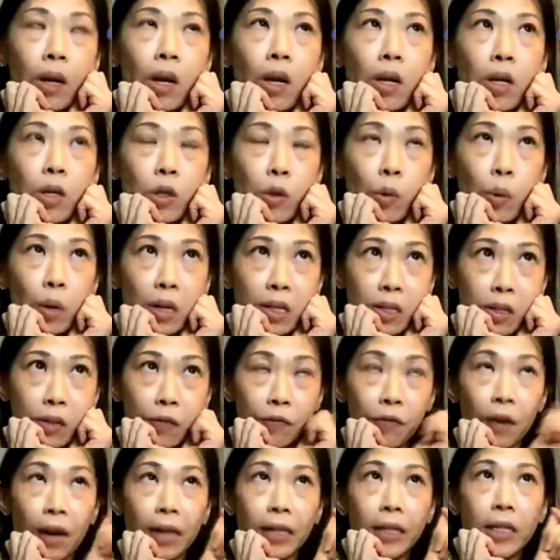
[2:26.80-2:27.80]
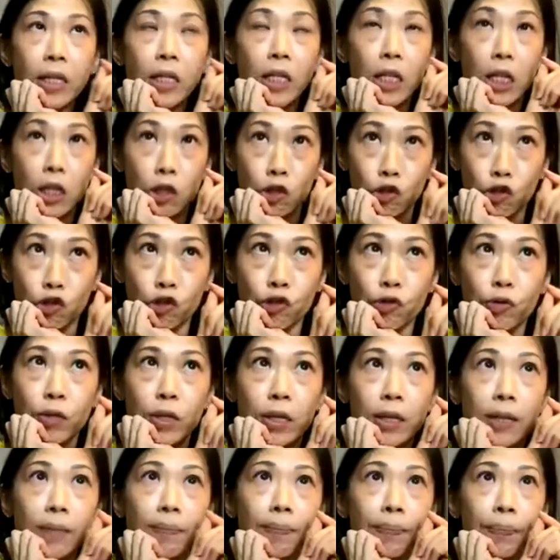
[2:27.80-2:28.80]
So once they find this
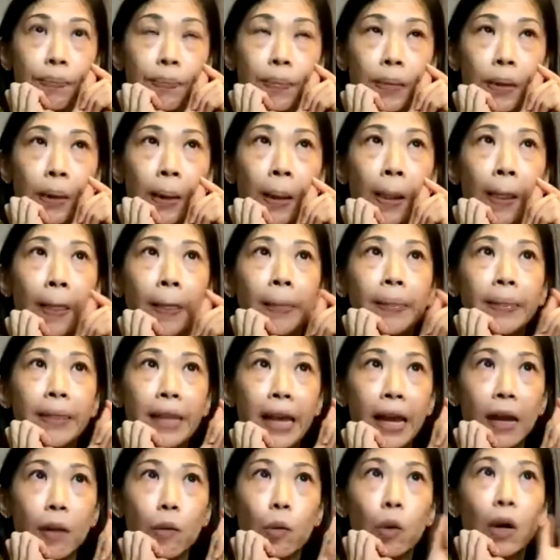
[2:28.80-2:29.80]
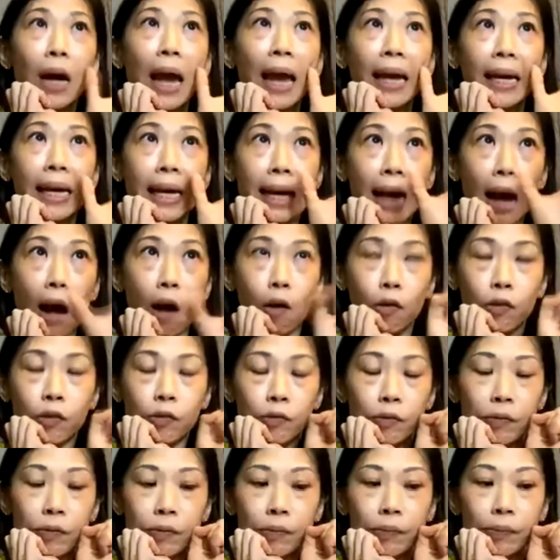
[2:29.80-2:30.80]
intruder, they will
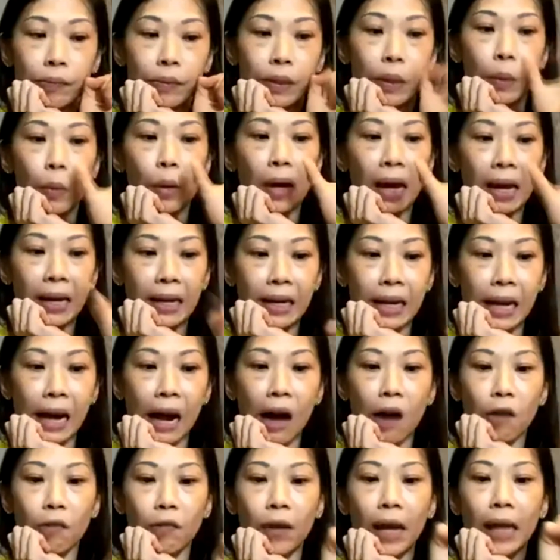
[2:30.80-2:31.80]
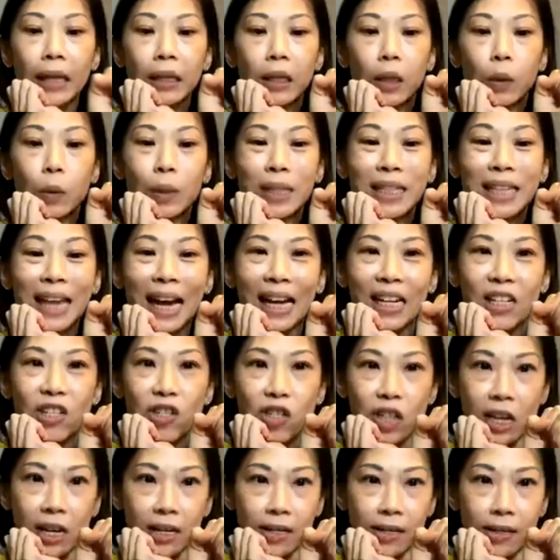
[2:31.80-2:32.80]
engulf. They will engulf and they will
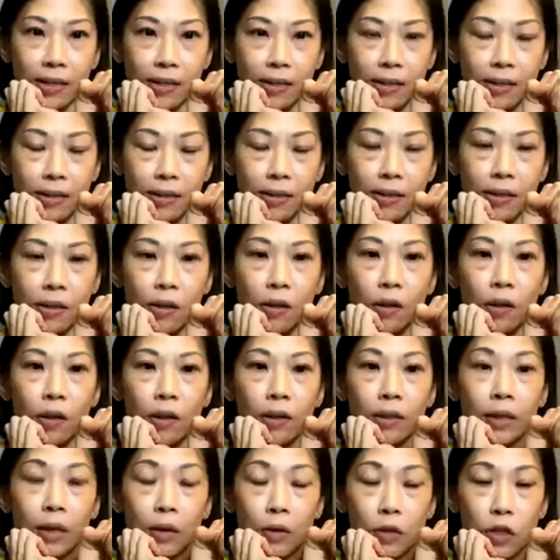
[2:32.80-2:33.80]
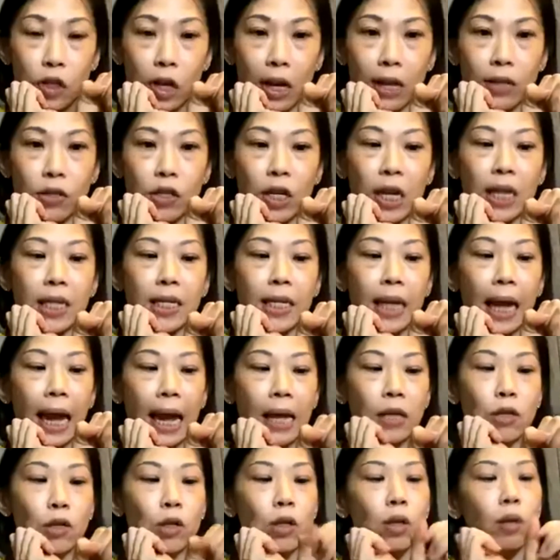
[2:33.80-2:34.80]
digest. They will digest
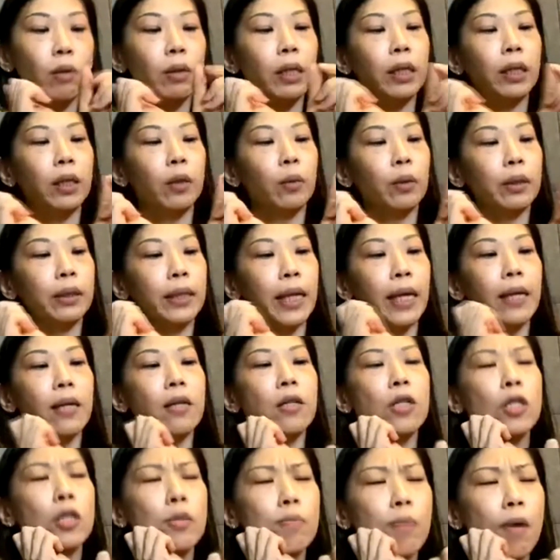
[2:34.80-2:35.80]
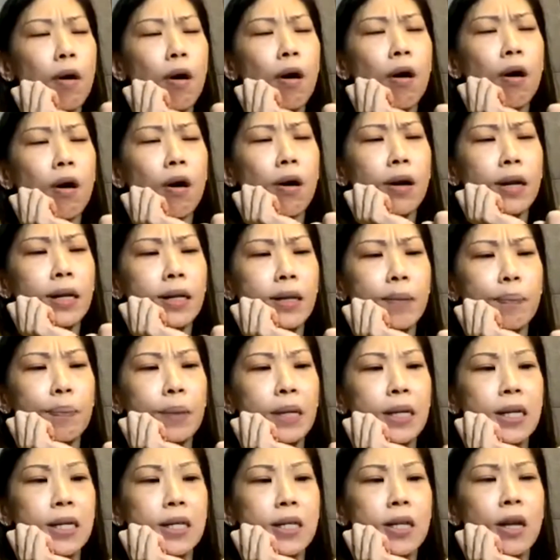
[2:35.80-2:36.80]
and slowly they will take a small little
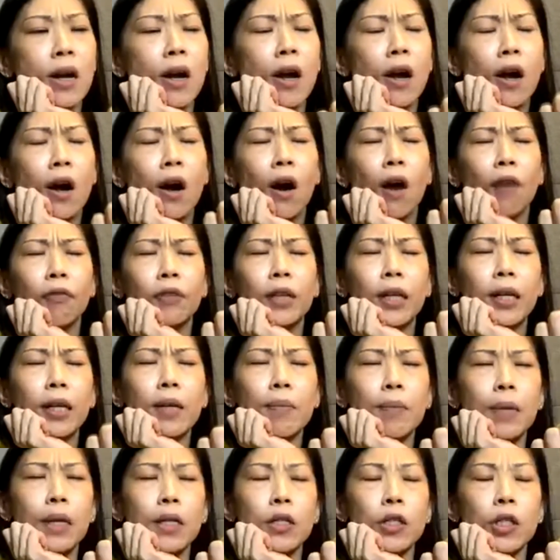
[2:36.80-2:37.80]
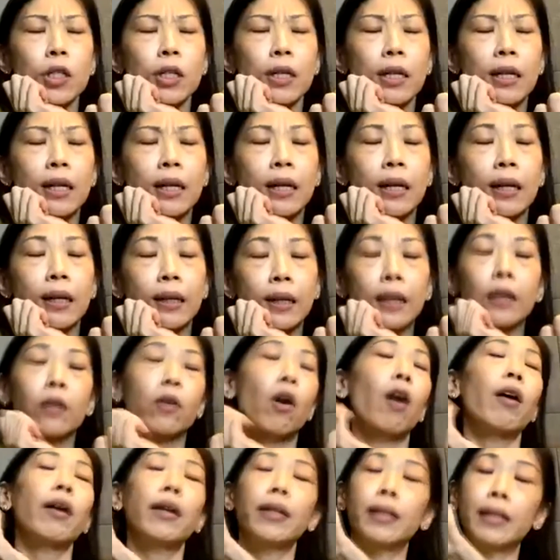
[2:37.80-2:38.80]
piece of the image, like
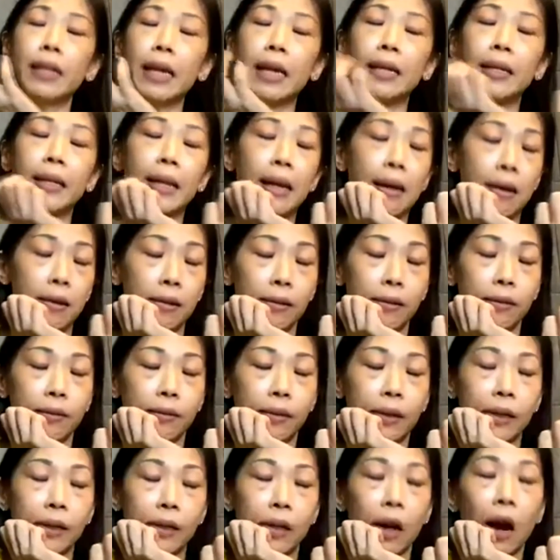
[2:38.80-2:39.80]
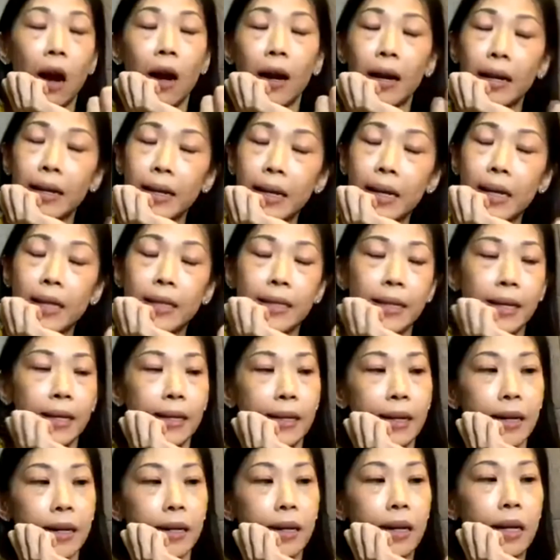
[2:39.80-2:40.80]
call it DNA, right? RNA,
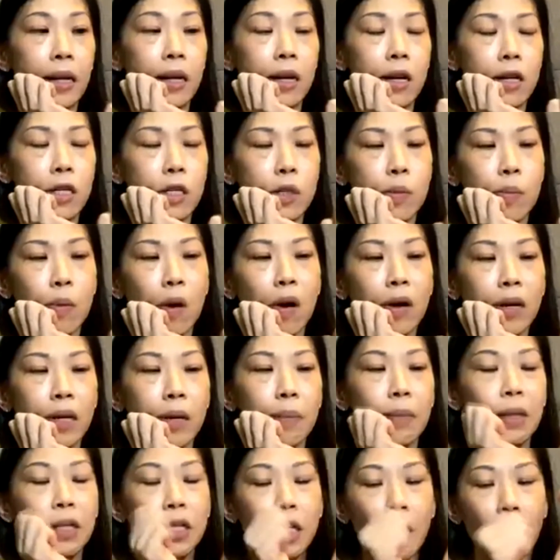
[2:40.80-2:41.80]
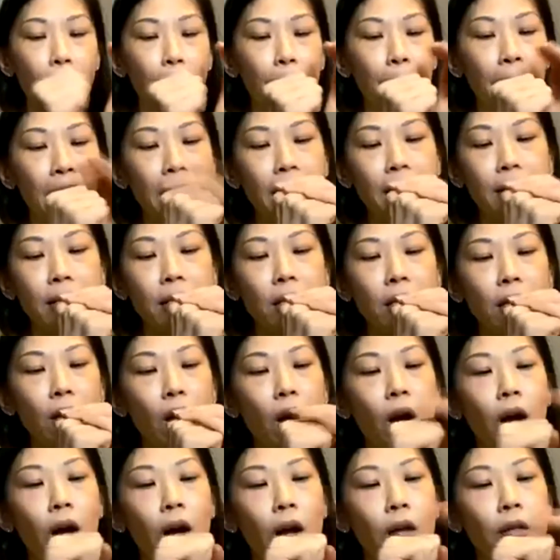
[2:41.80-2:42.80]
DNA, a small image, and paste it
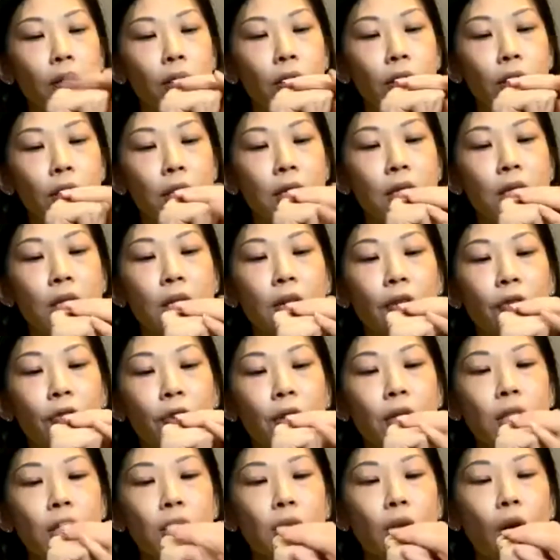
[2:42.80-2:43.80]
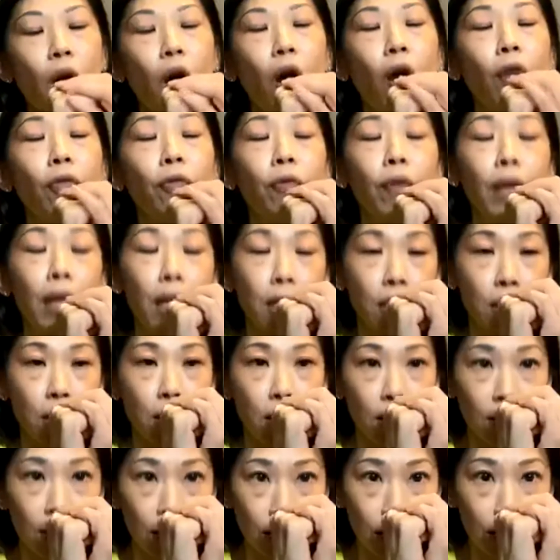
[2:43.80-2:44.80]
on the surface of
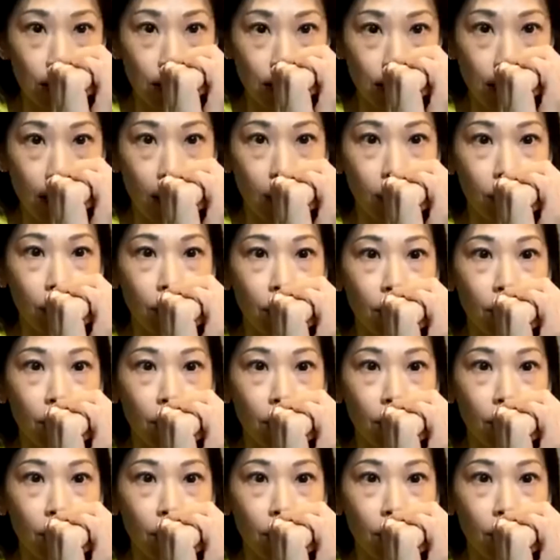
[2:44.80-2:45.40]
its self.